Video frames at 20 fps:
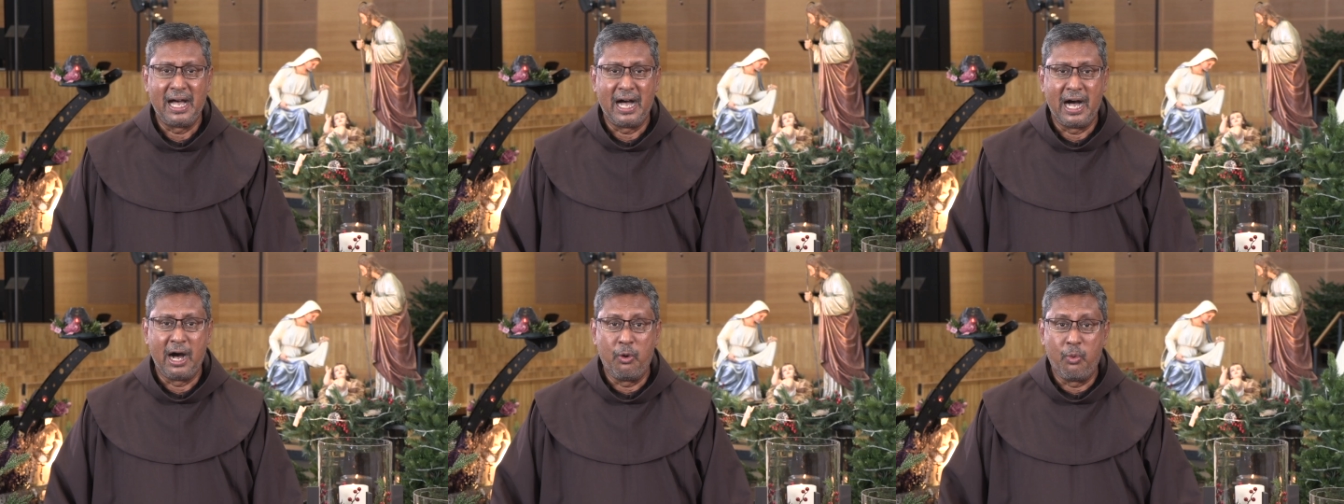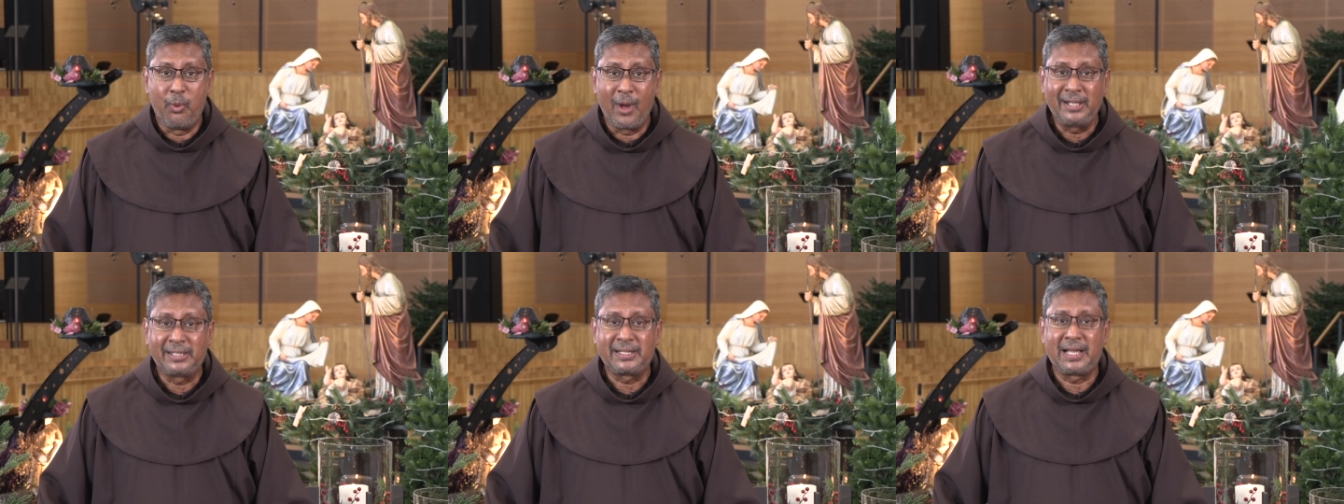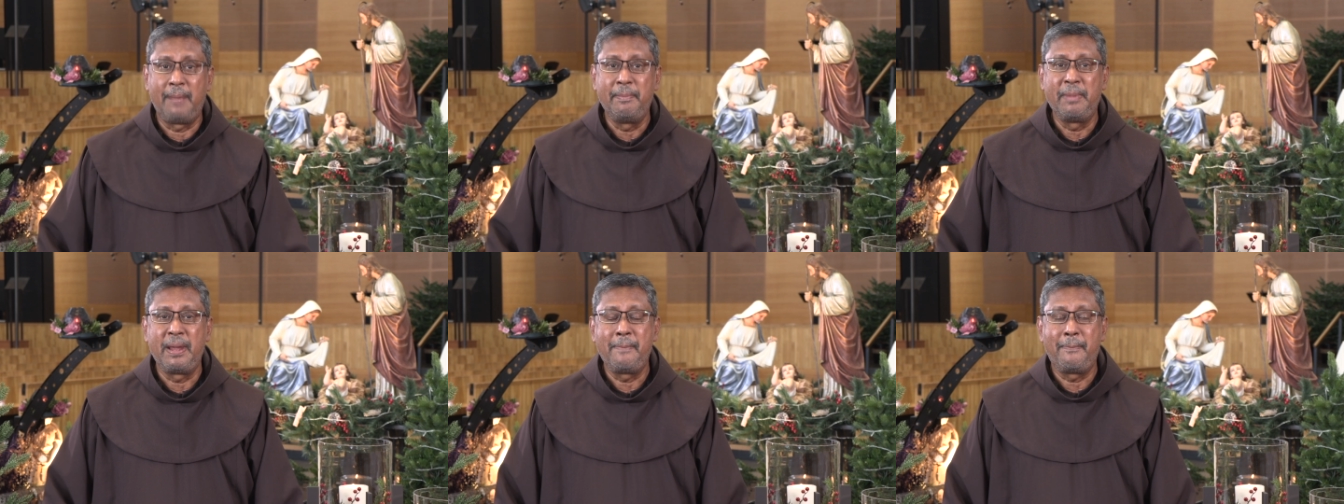a
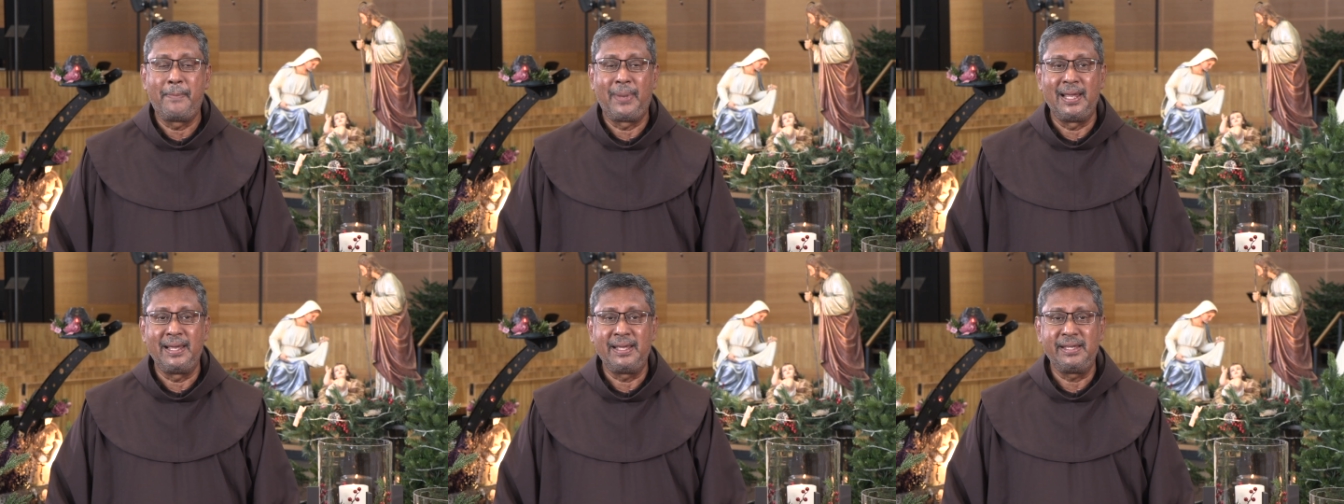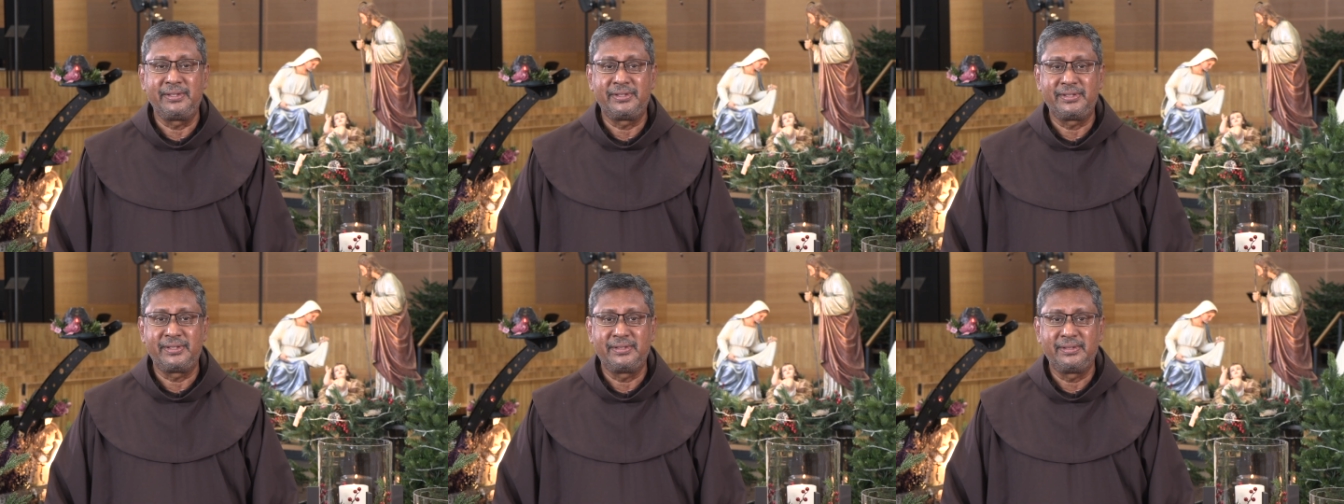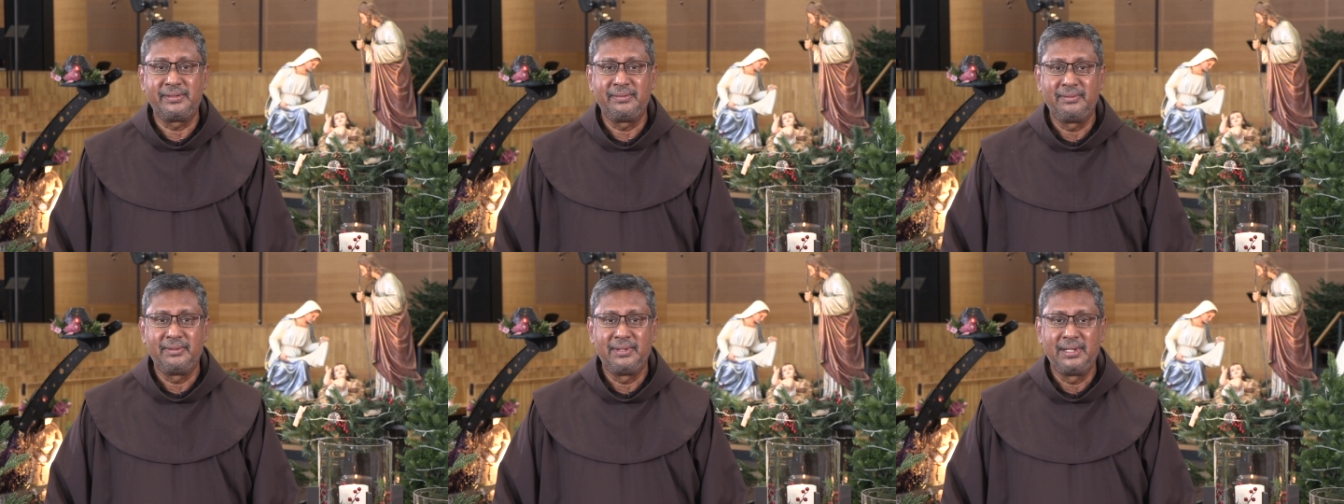welcoming place
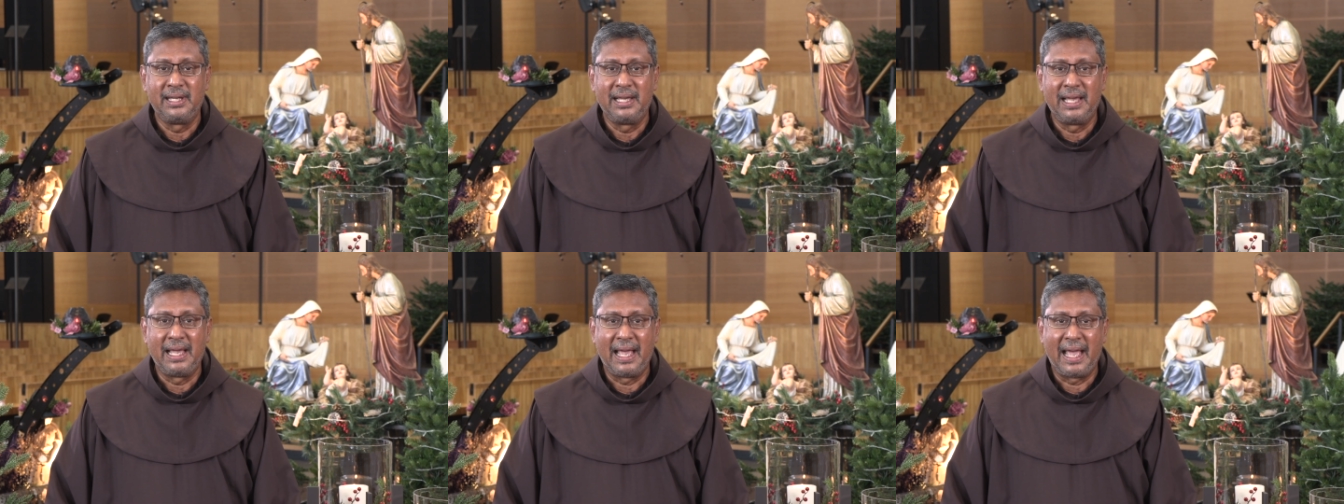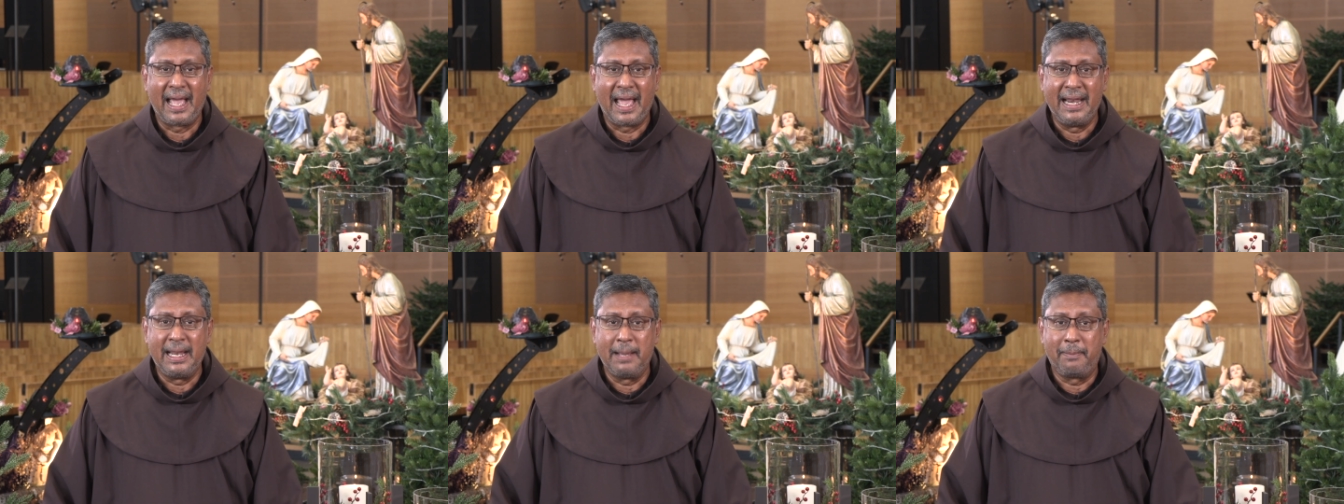and